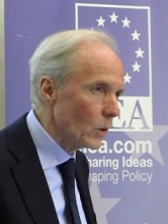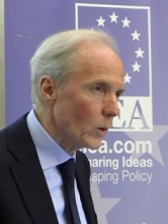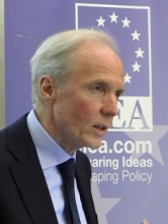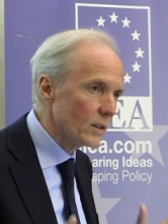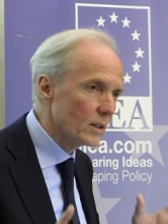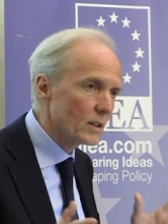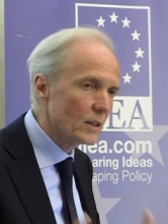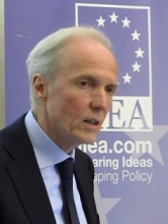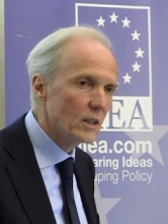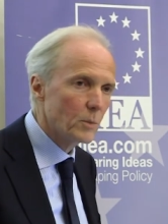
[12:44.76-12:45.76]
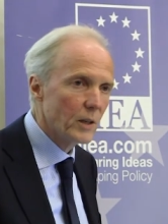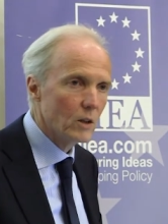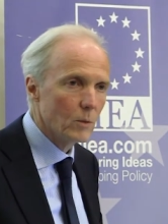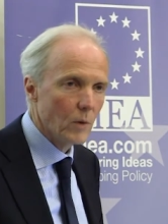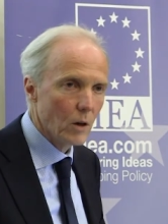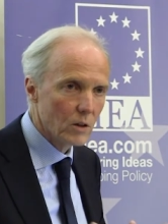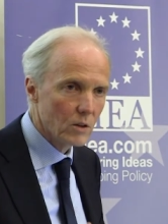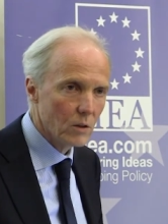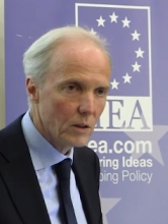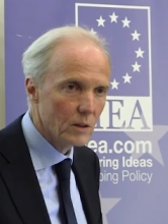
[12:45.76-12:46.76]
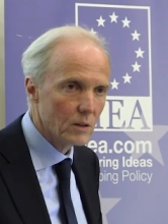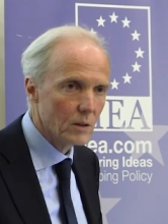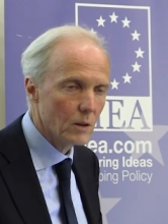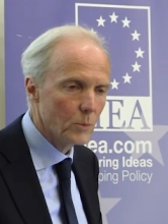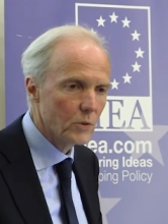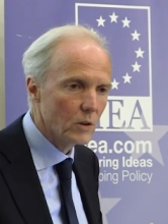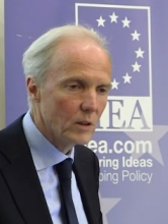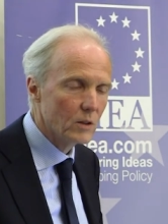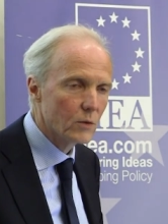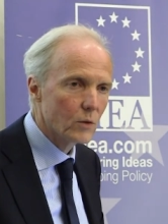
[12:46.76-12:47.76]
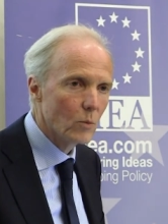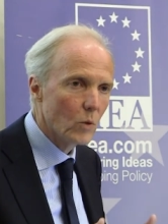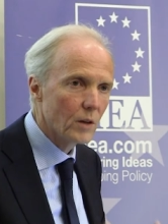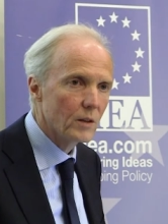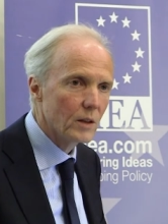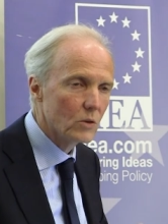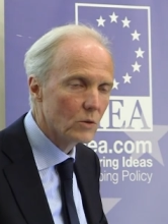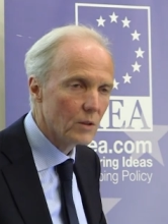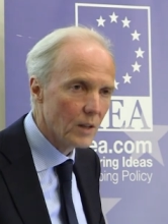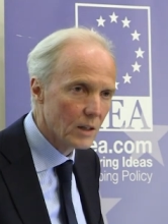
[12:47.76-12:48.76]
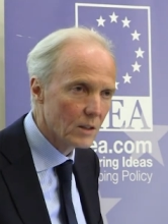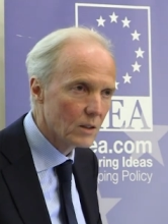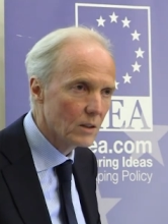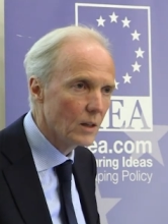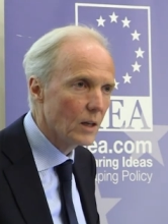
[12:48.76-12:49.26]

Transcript: when skills become obsolete, obsolete from one day to the next,